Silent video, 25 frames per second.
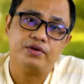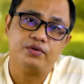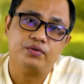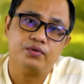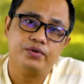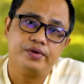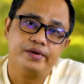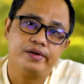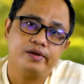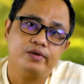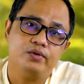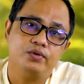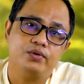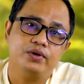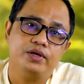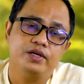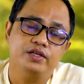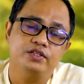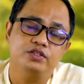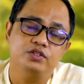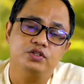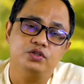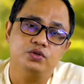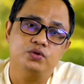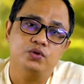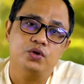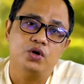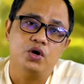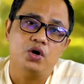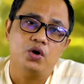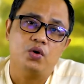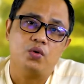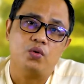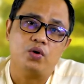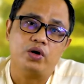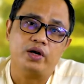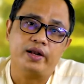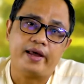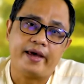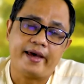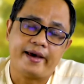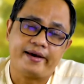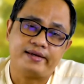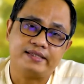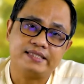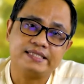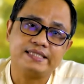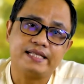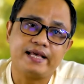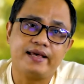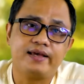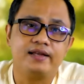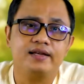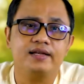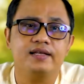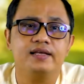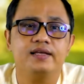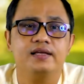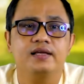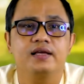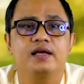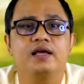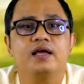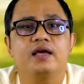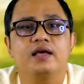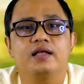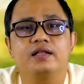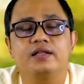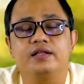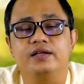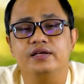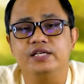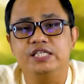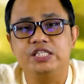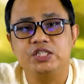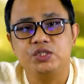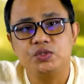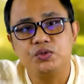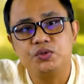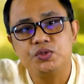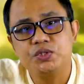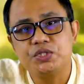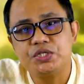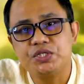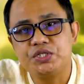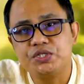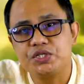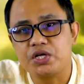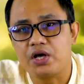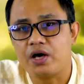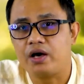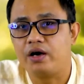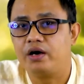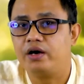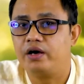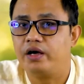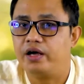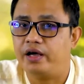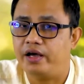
quick look into what exactly the resources are